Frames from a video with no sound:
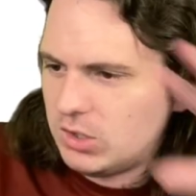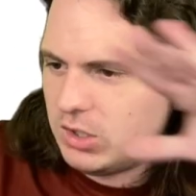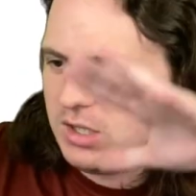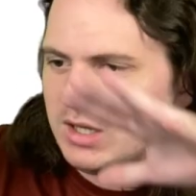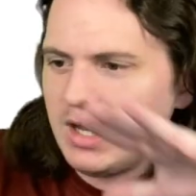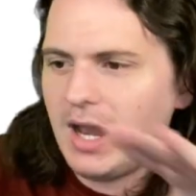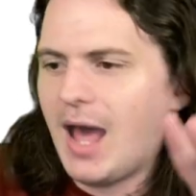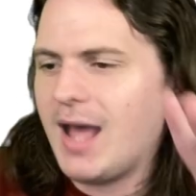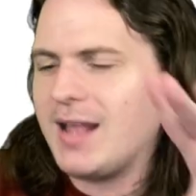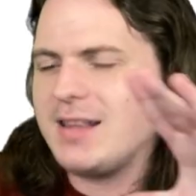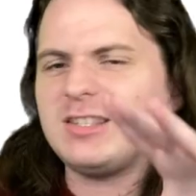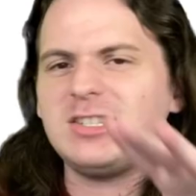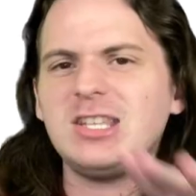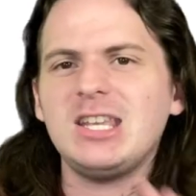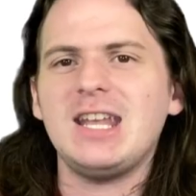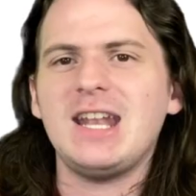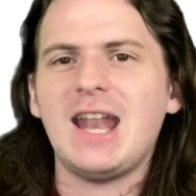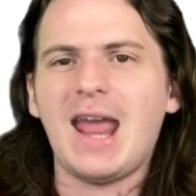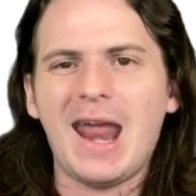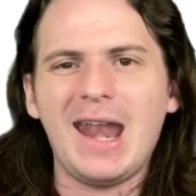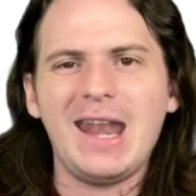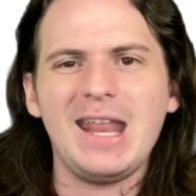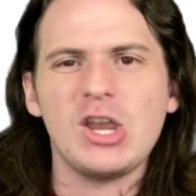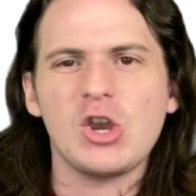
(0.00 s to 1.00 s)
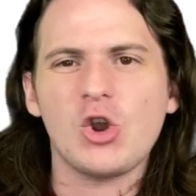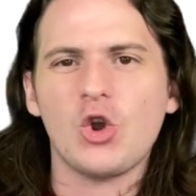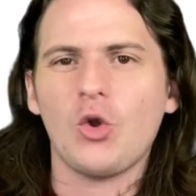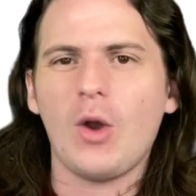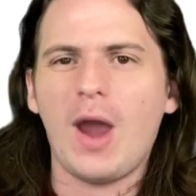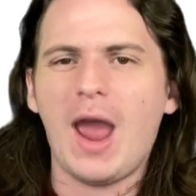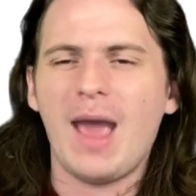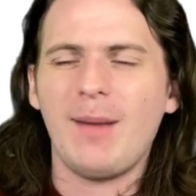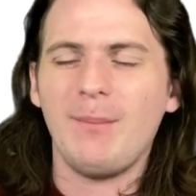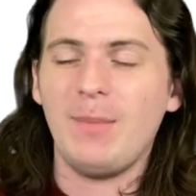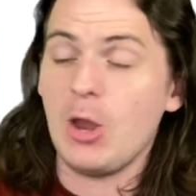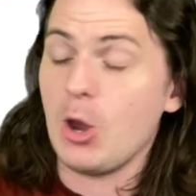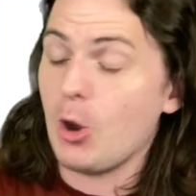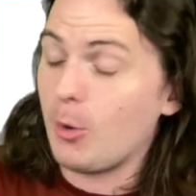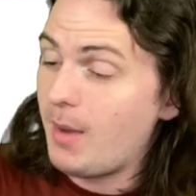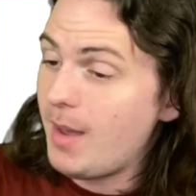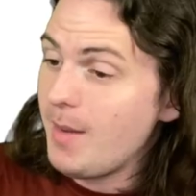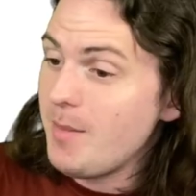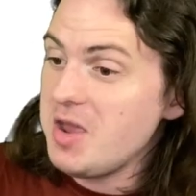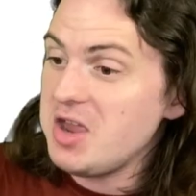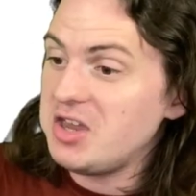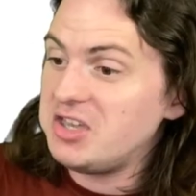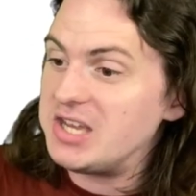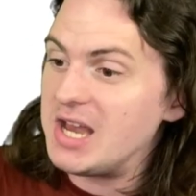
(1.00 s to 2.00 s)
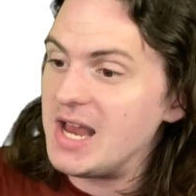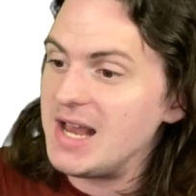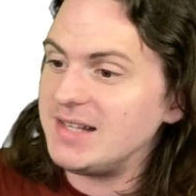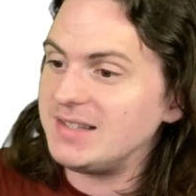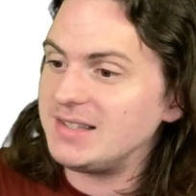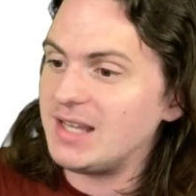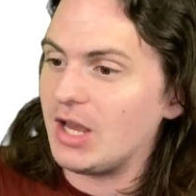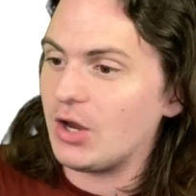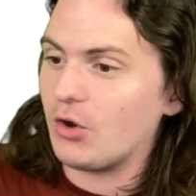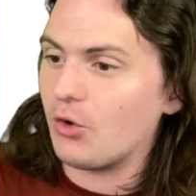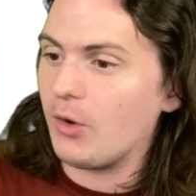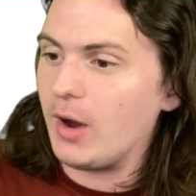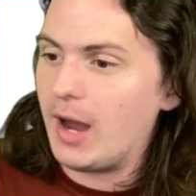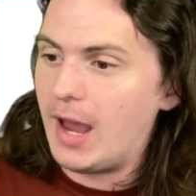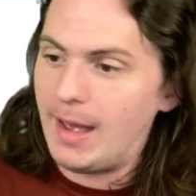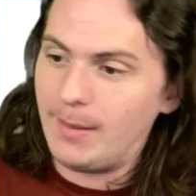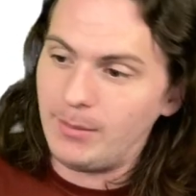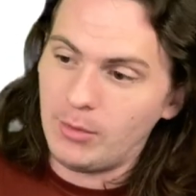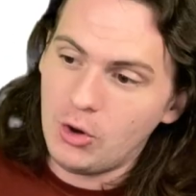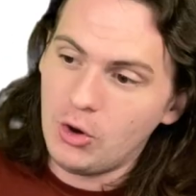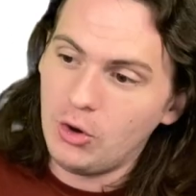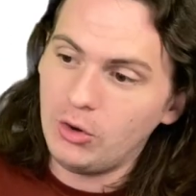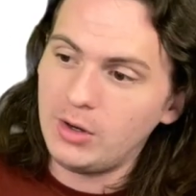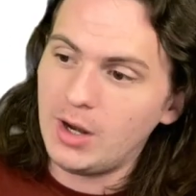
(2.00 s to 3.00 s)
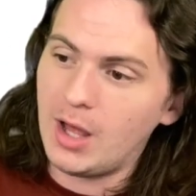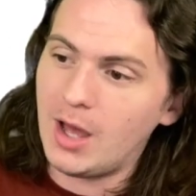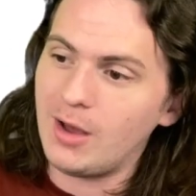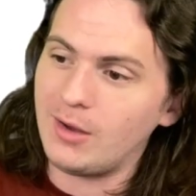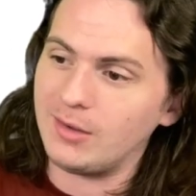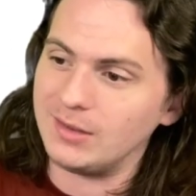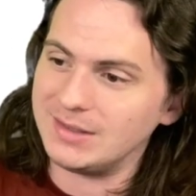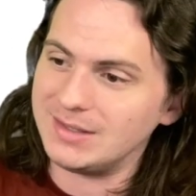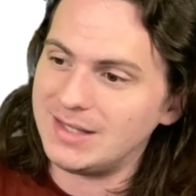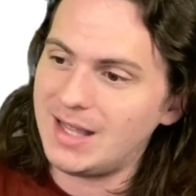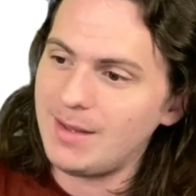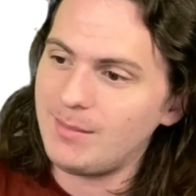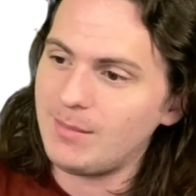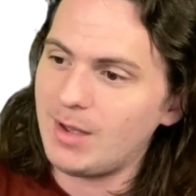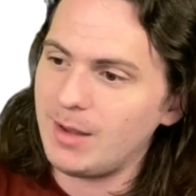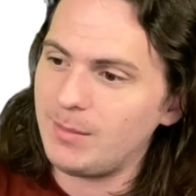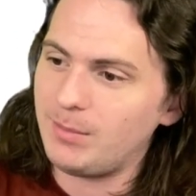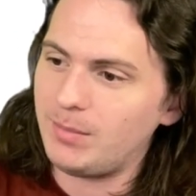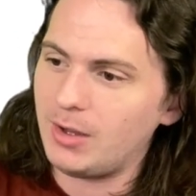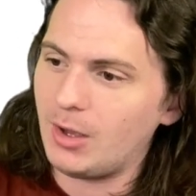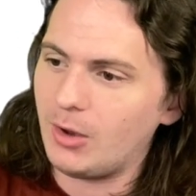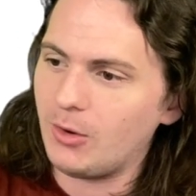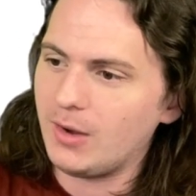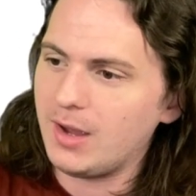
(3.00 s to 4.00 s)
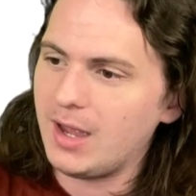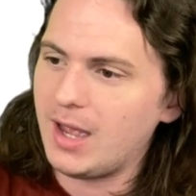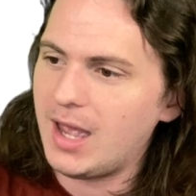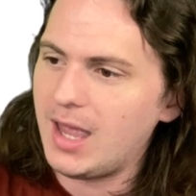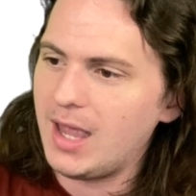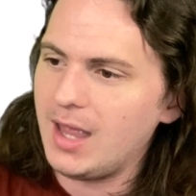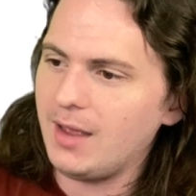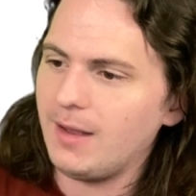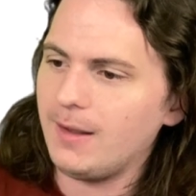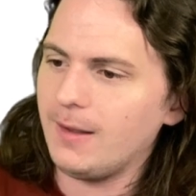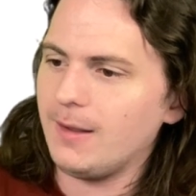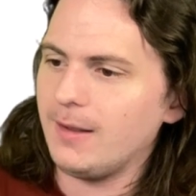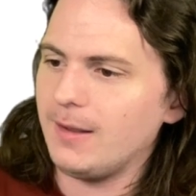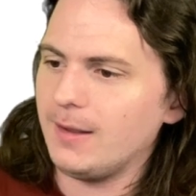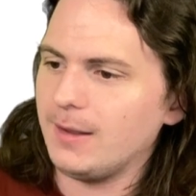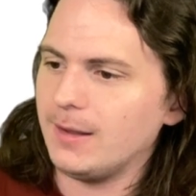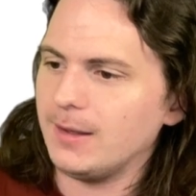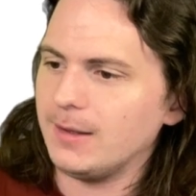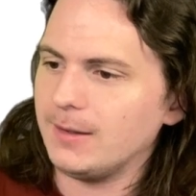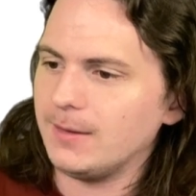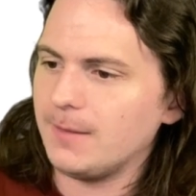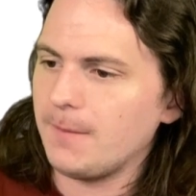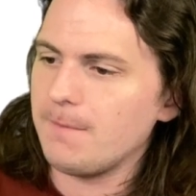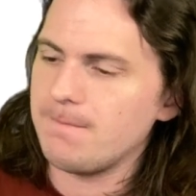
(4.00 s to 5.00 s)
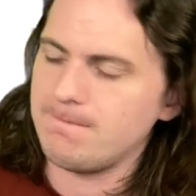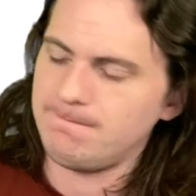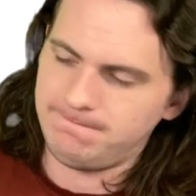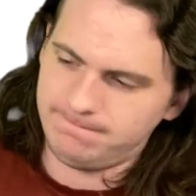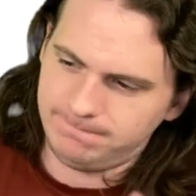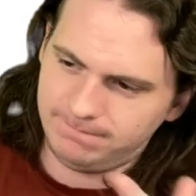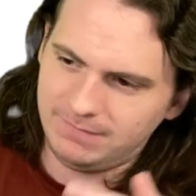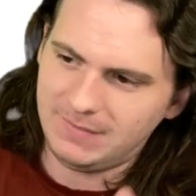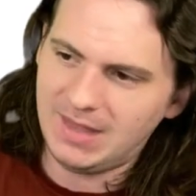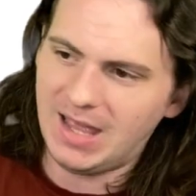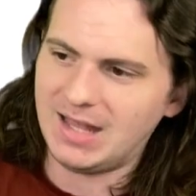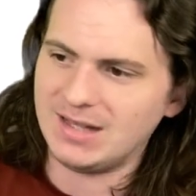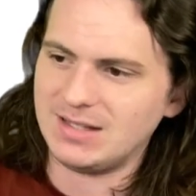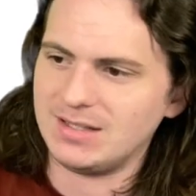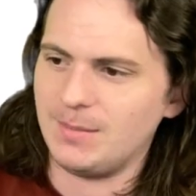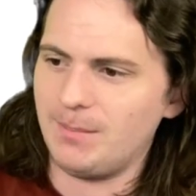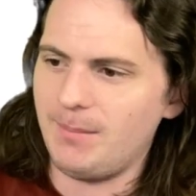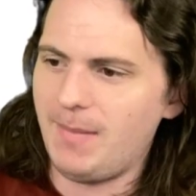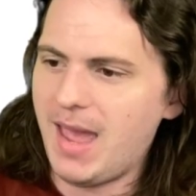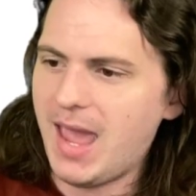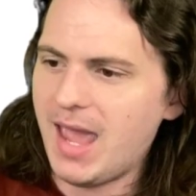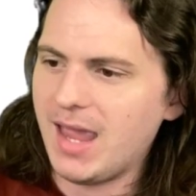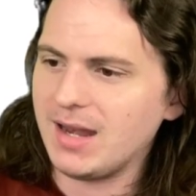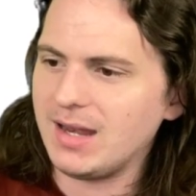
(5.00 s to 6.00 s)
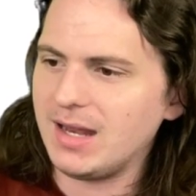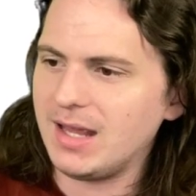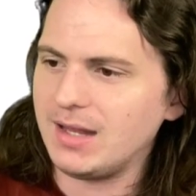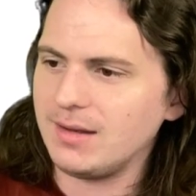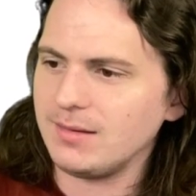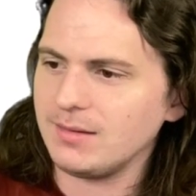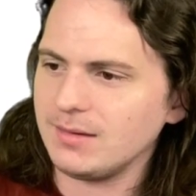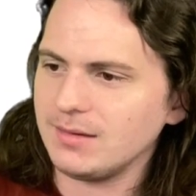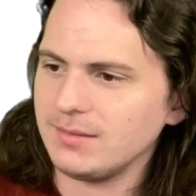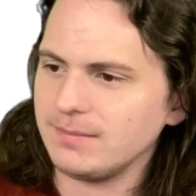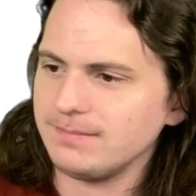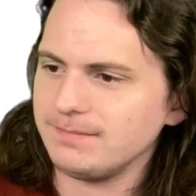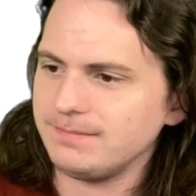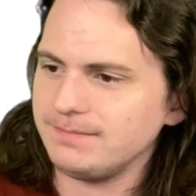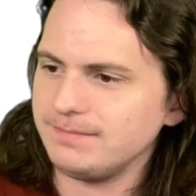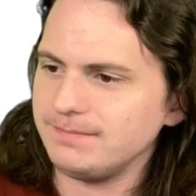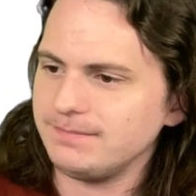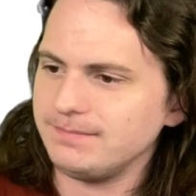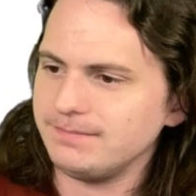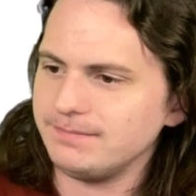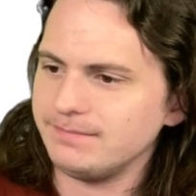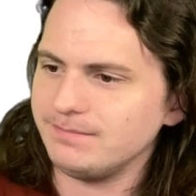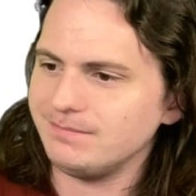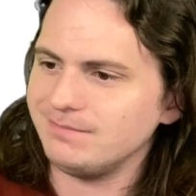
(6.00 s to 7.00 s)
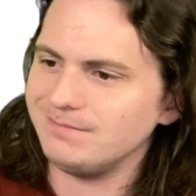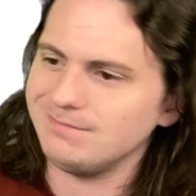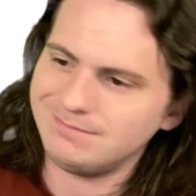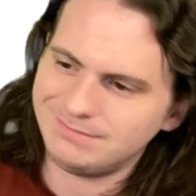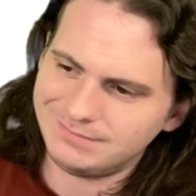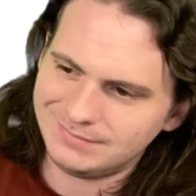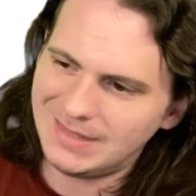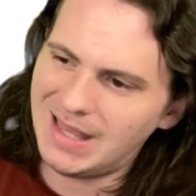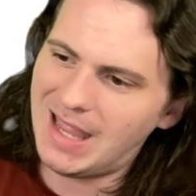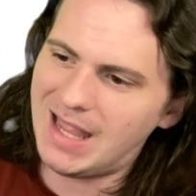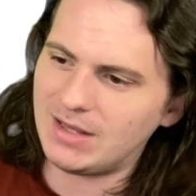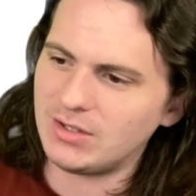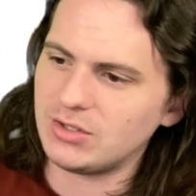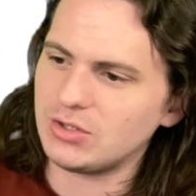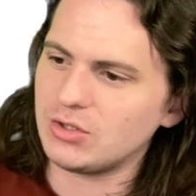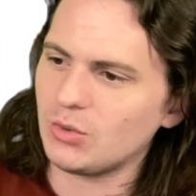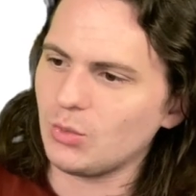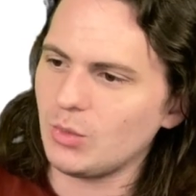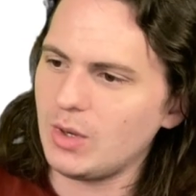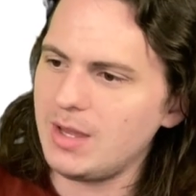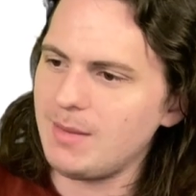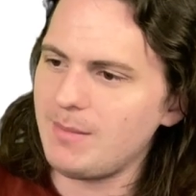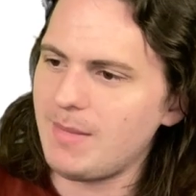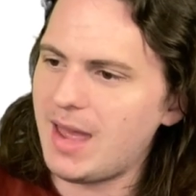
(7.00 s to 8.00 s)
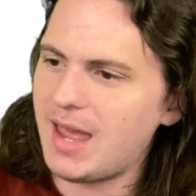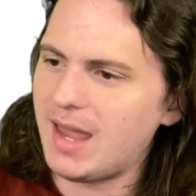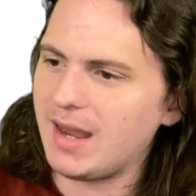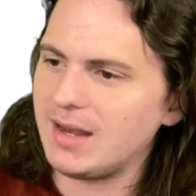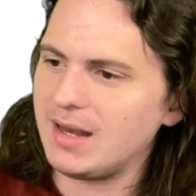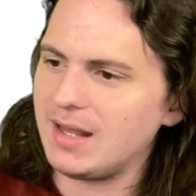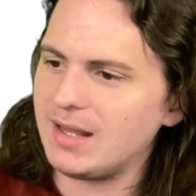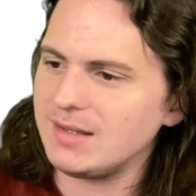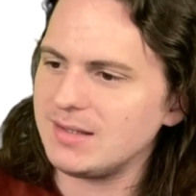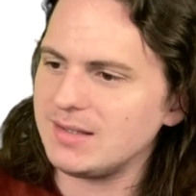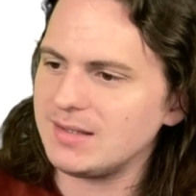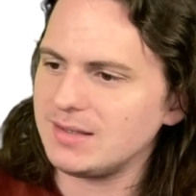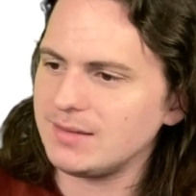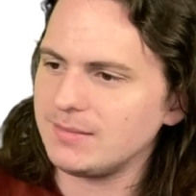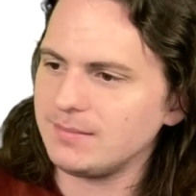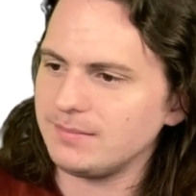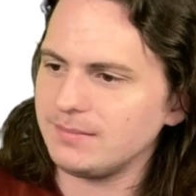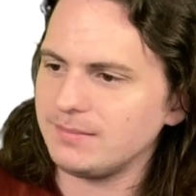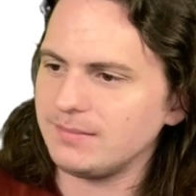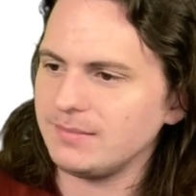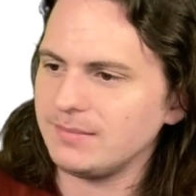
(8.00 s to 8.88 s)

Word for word: Not seeing any crab here. Maybe it tastes like crab. Who knows? That might be okay. That's a magnet. That's three magnets.